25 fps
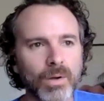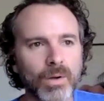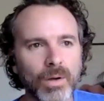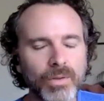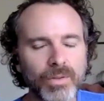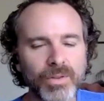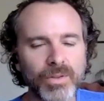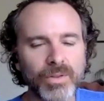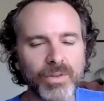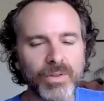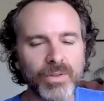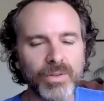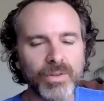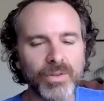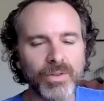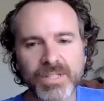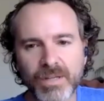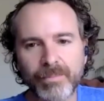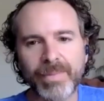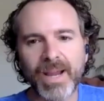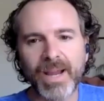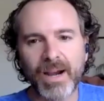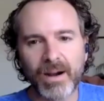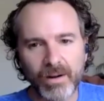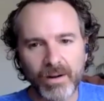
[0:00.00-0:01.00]
this
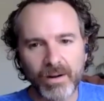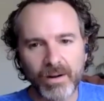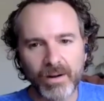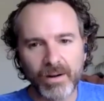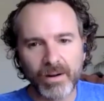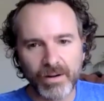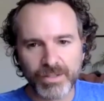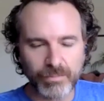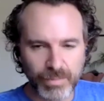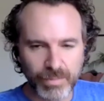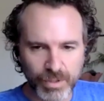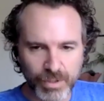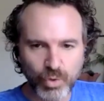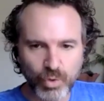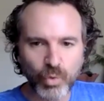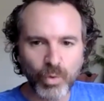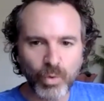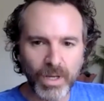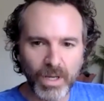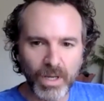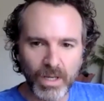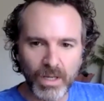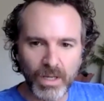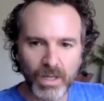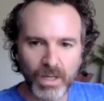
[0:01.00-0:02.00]
comparison
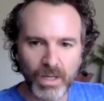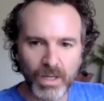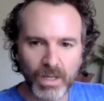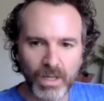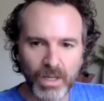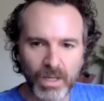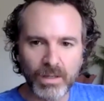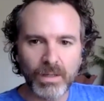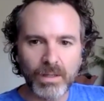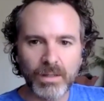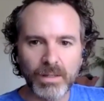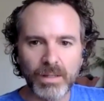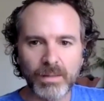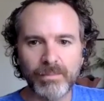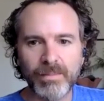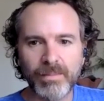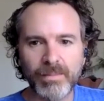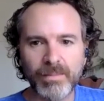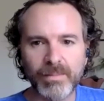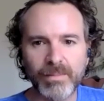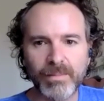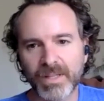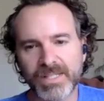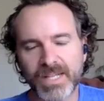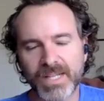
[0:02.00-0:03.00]
between the
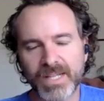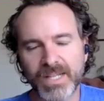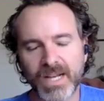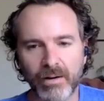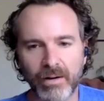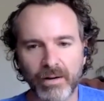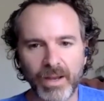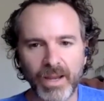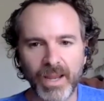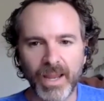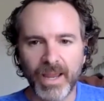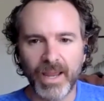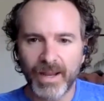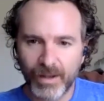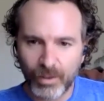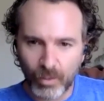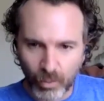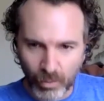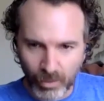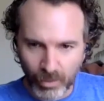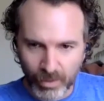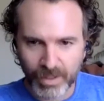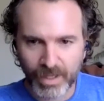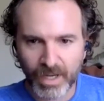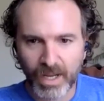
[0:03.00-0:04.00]
military and
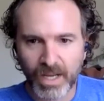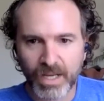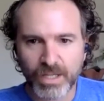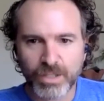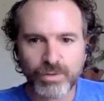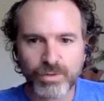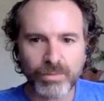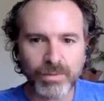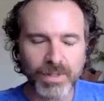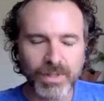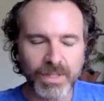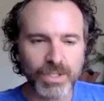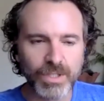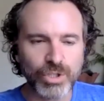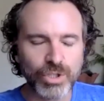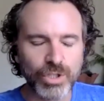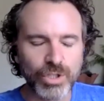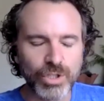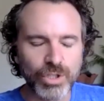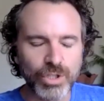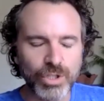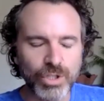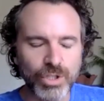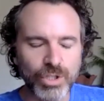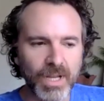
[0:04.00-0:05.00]
organized religion,